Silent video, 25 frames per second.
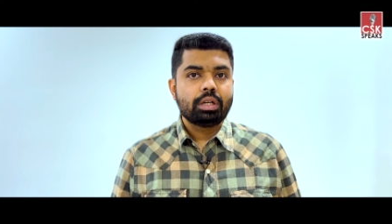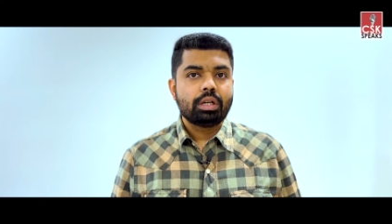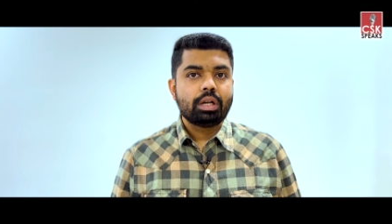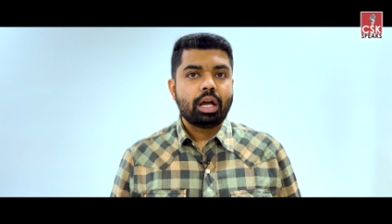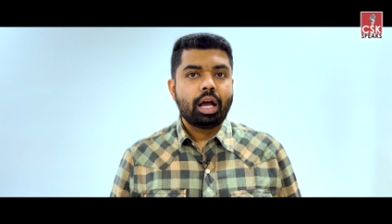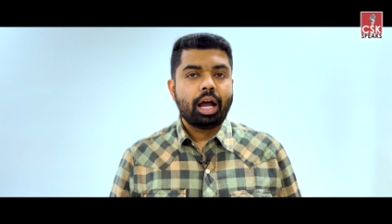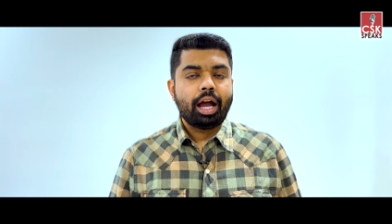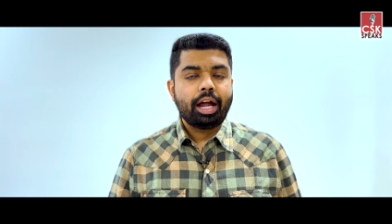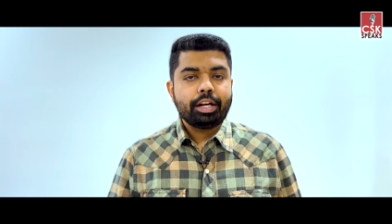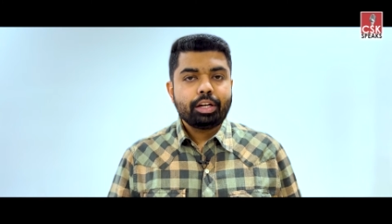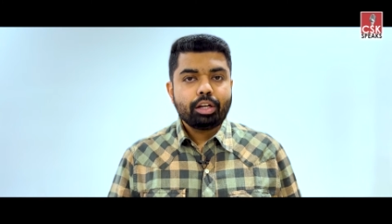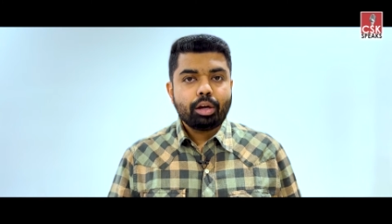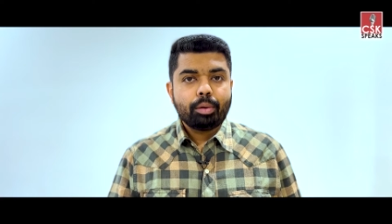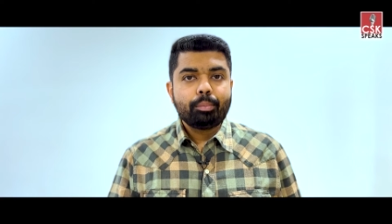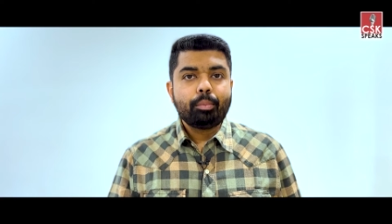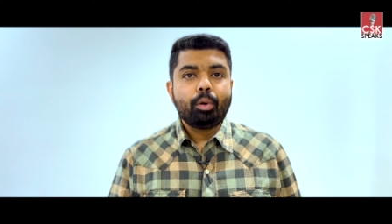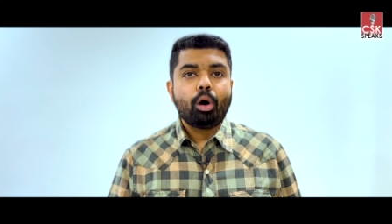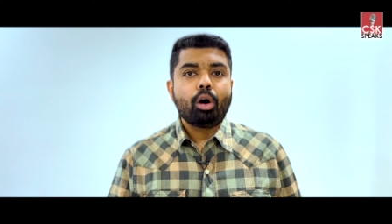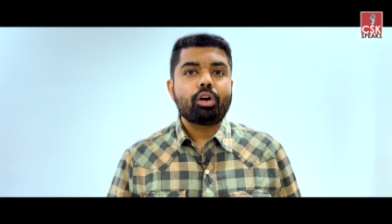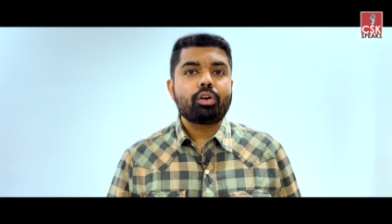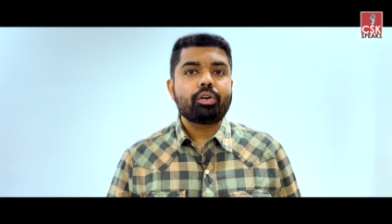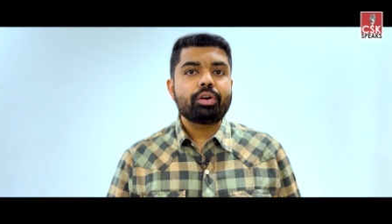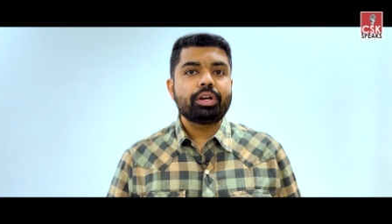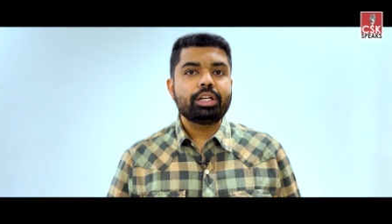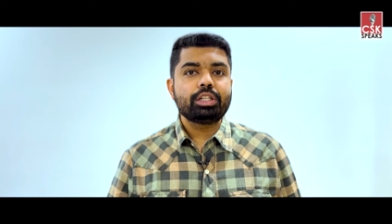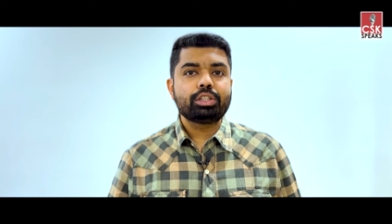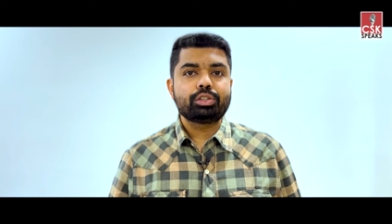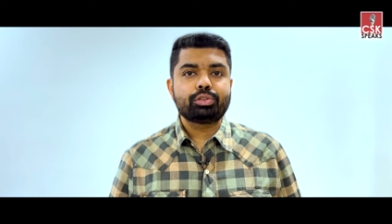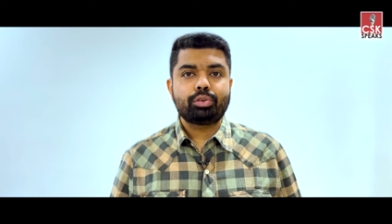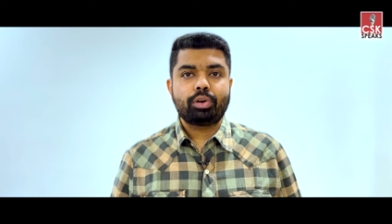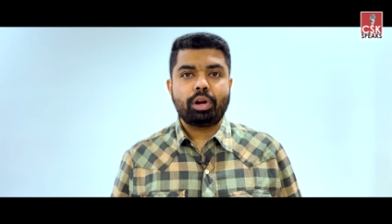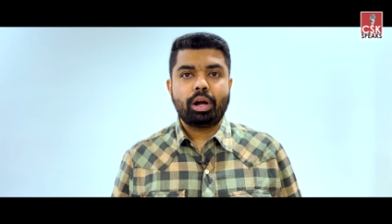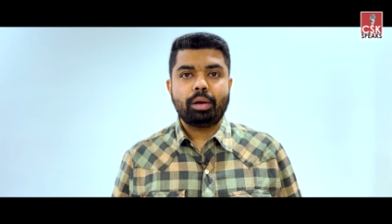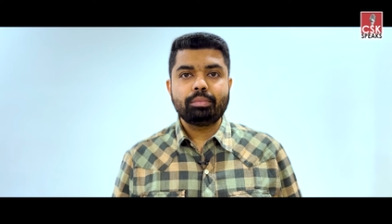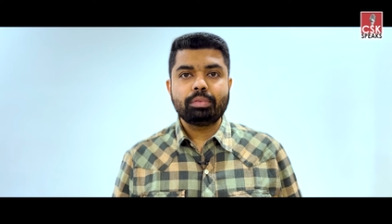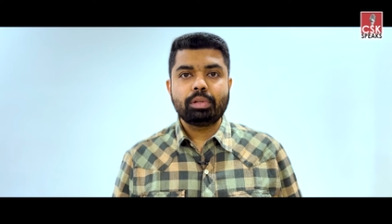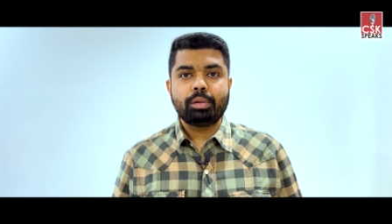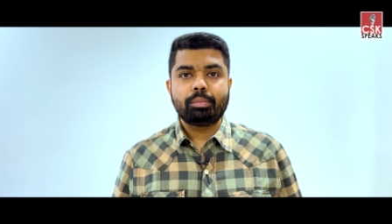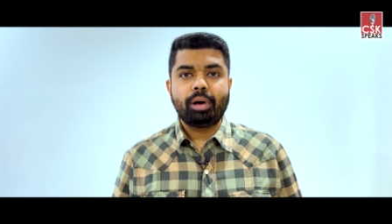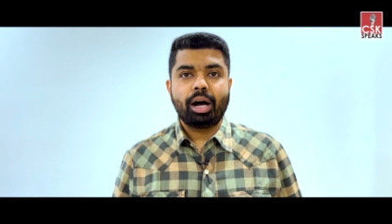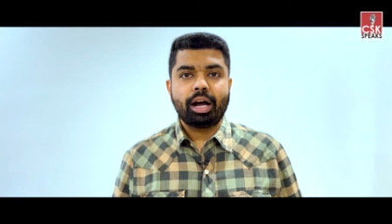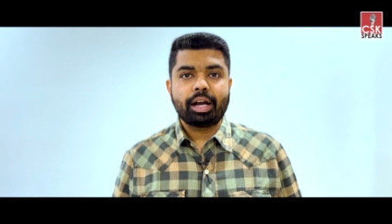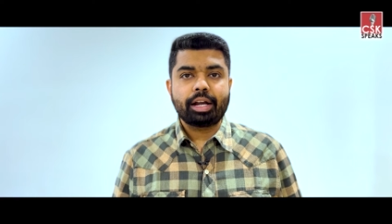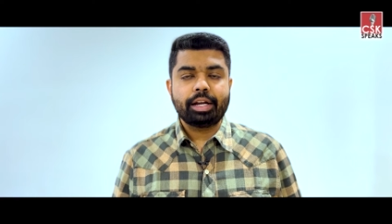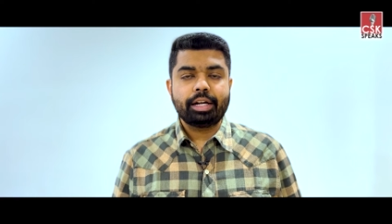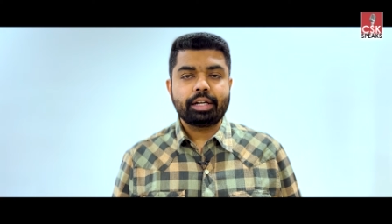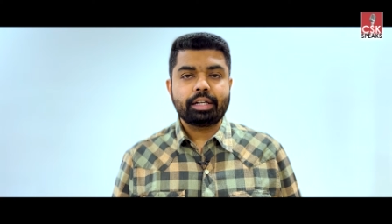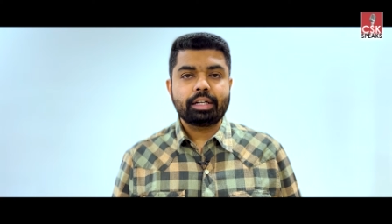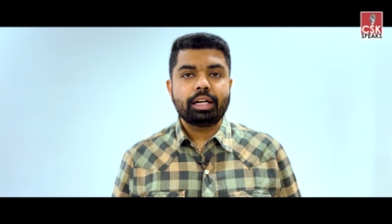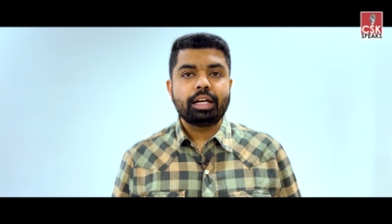and your borrowings from the
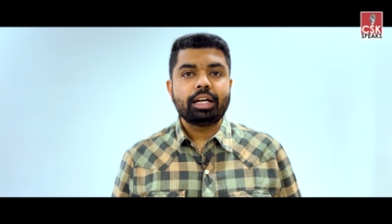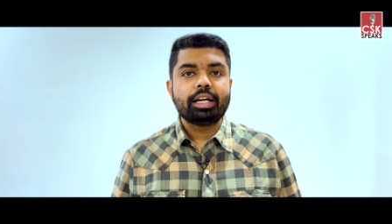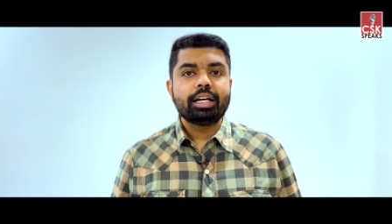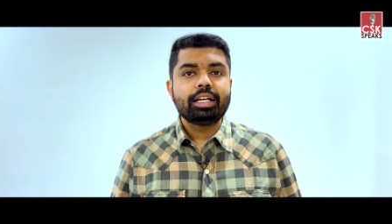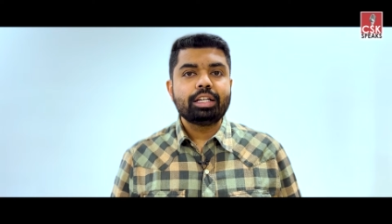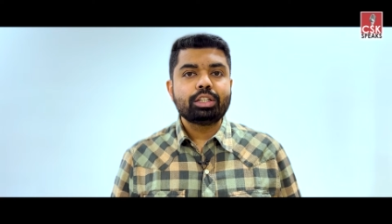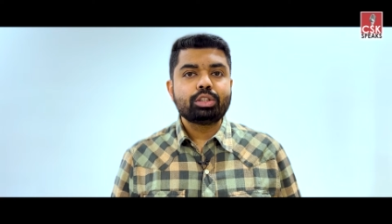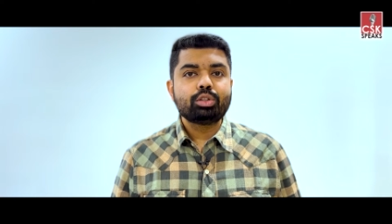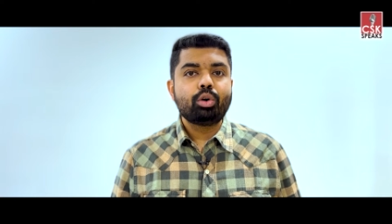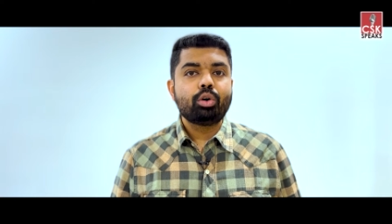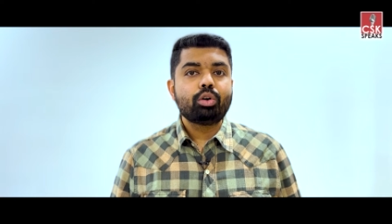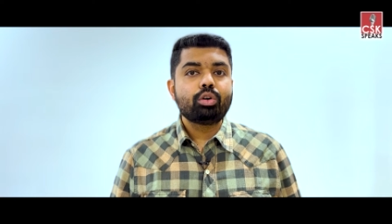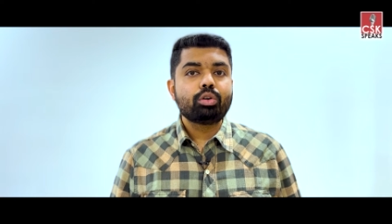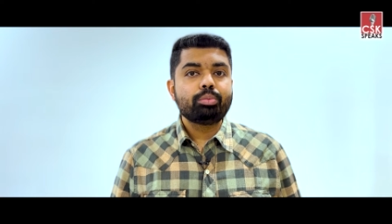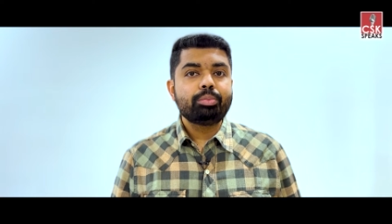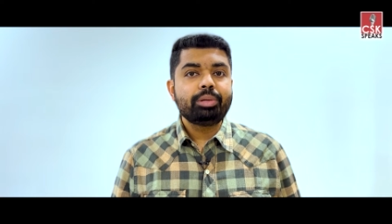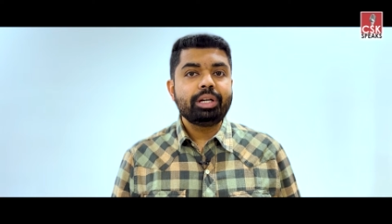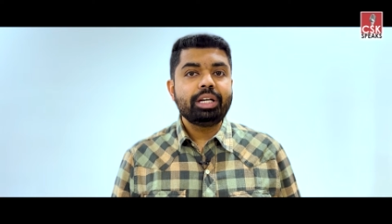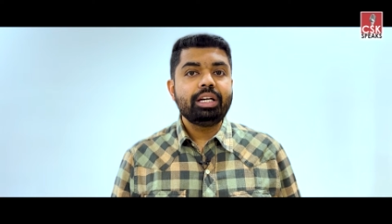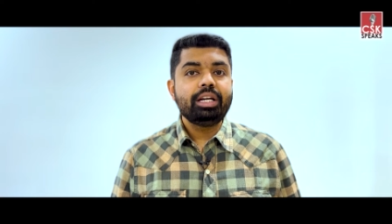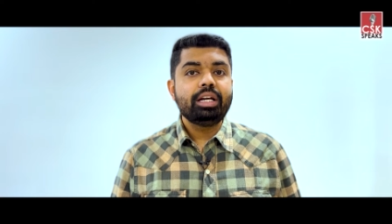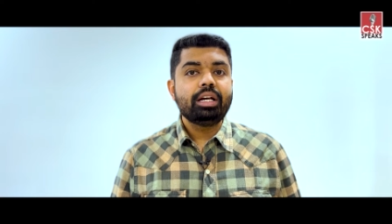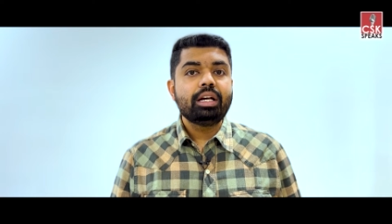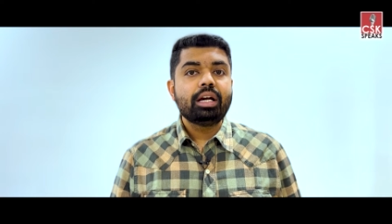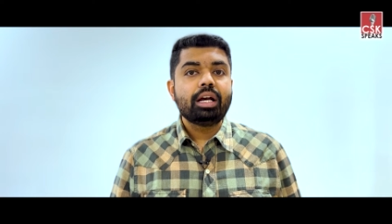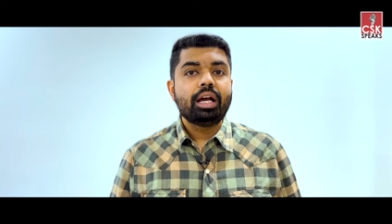market is going to be